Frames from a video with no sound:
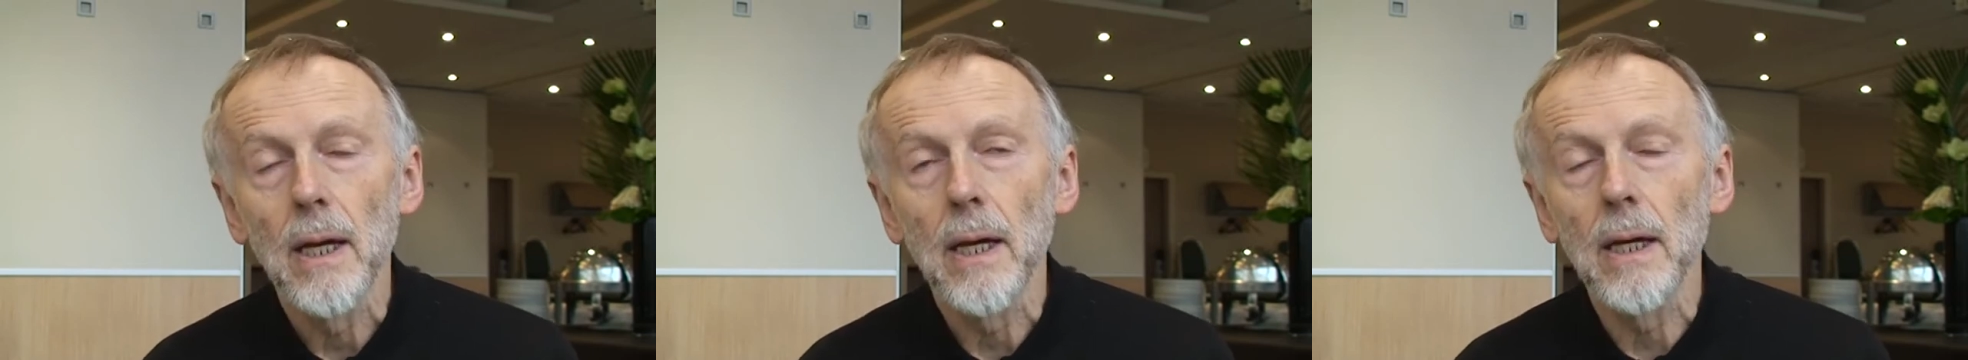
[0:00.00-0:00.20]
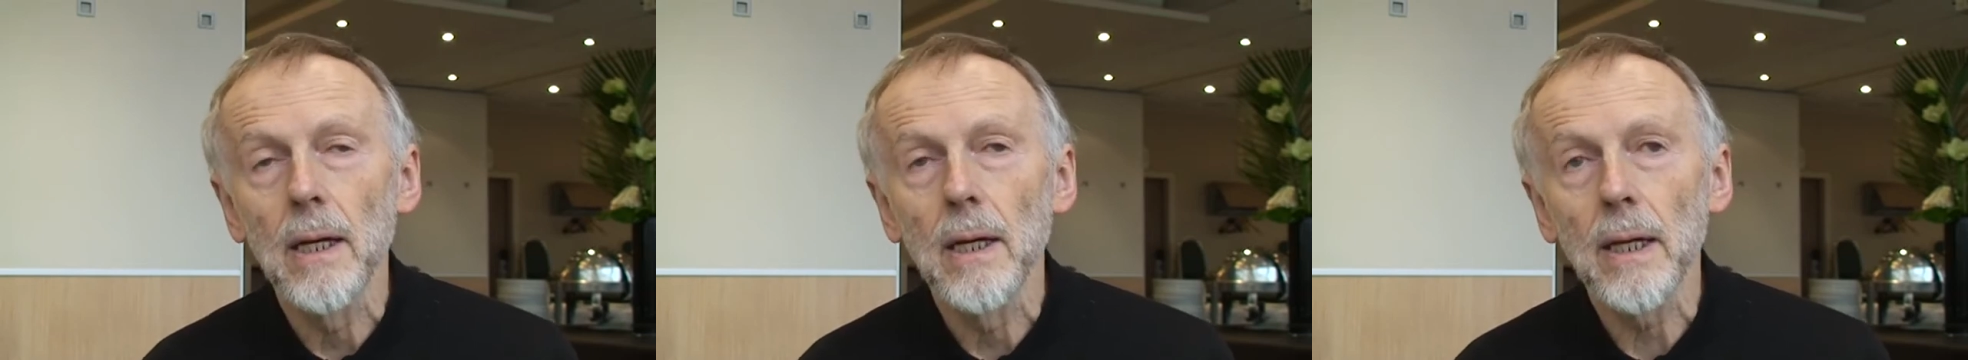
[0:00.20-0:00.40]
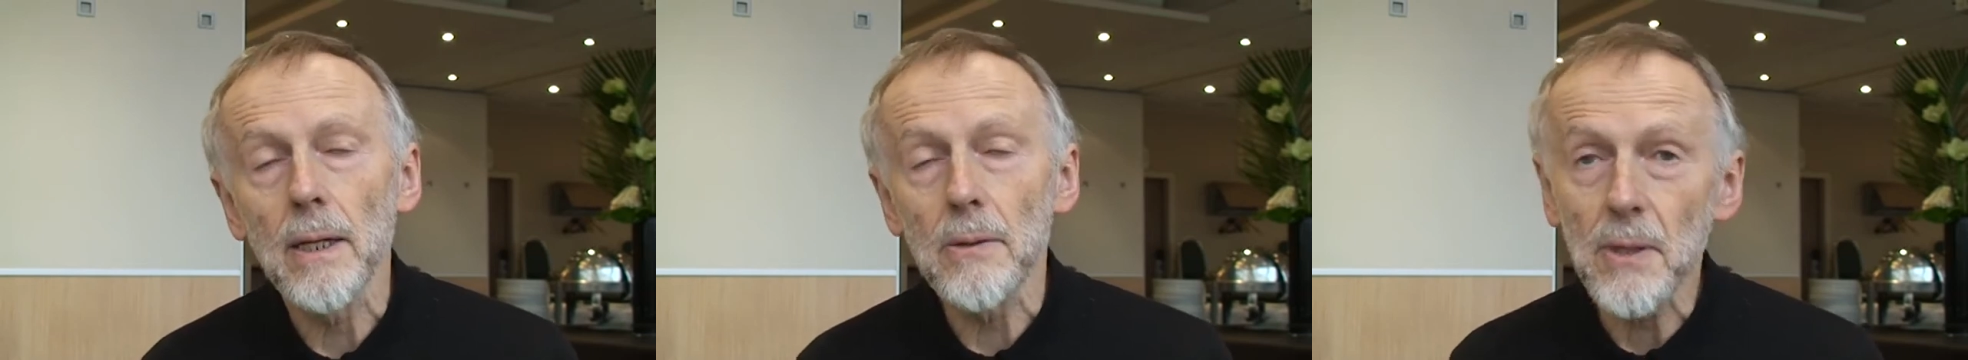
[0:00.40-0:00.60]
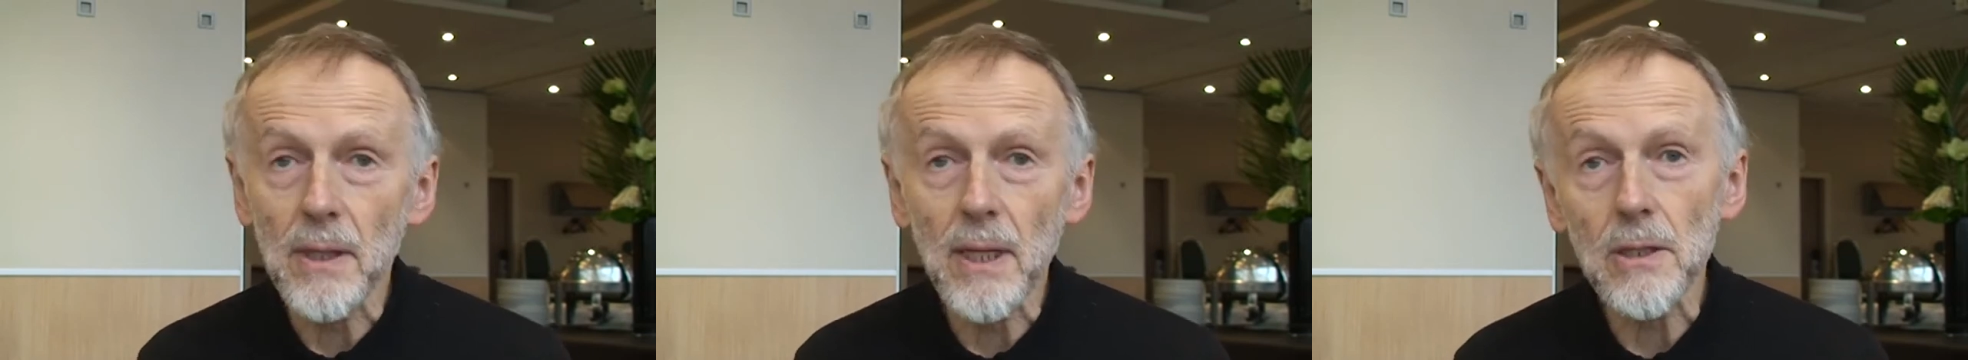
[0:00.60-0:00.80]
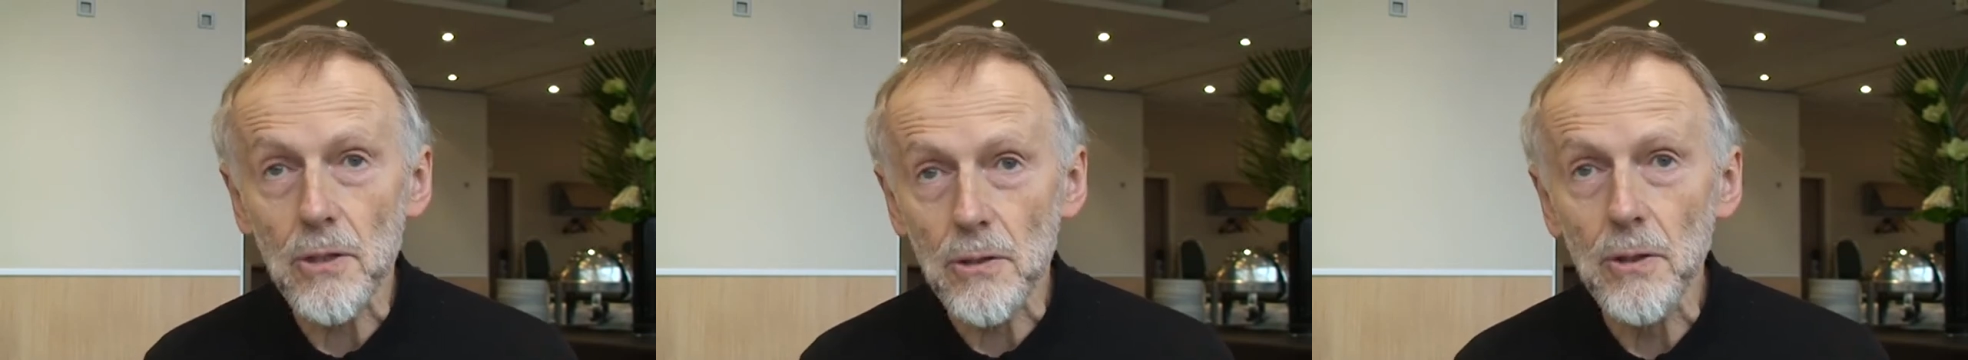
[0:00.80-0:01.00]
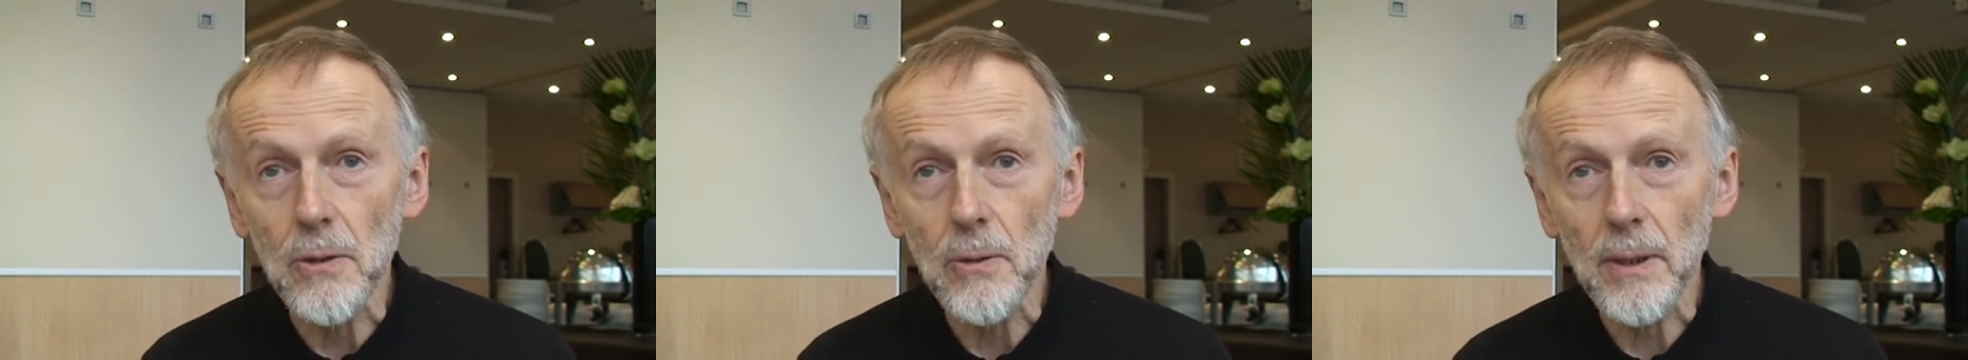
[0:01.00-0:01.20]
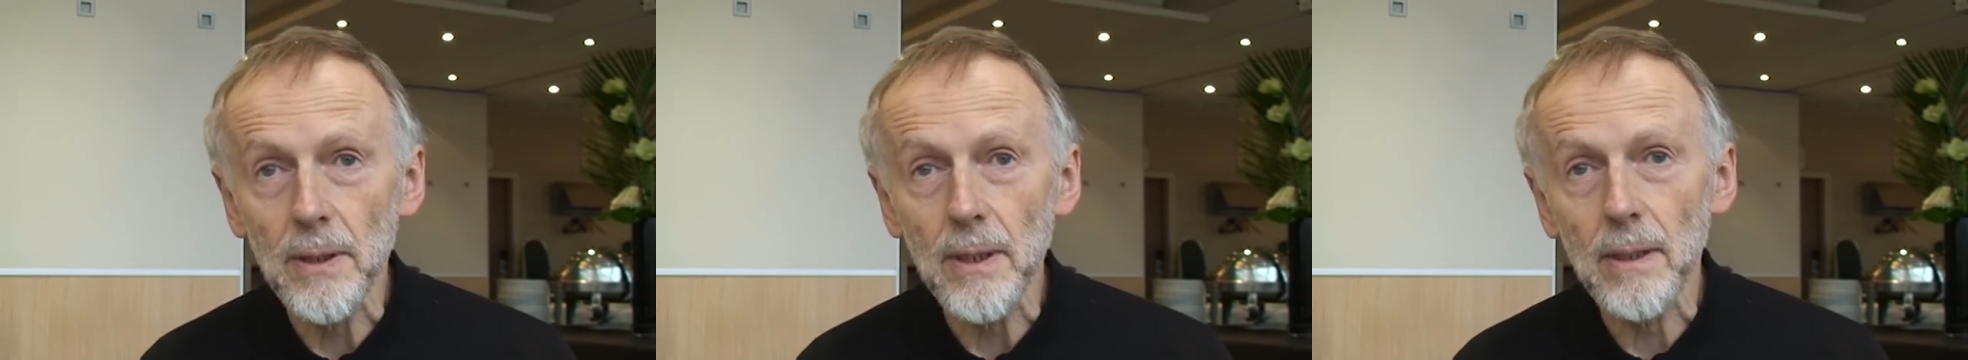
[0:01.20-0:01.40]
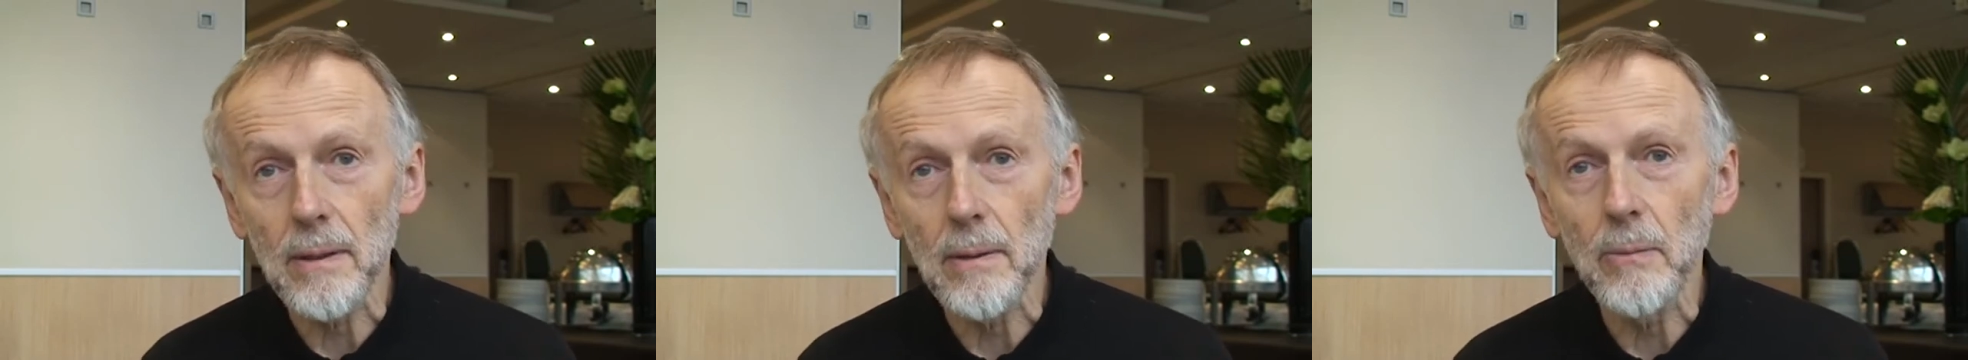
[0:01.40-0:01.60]
And I think that's true. I
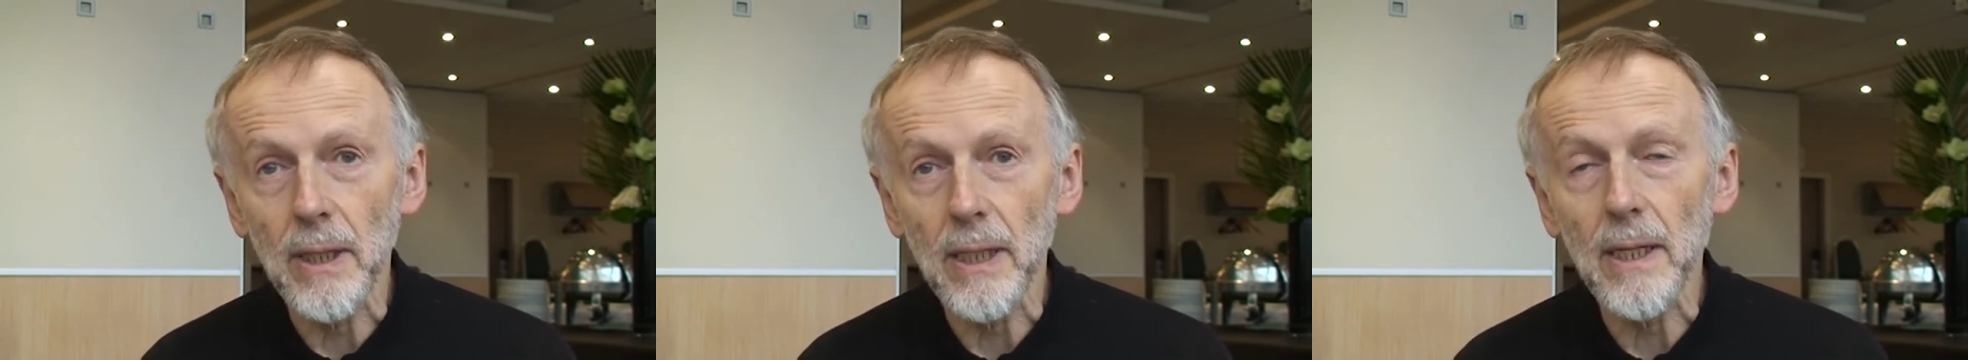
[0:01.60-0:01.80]
think that we're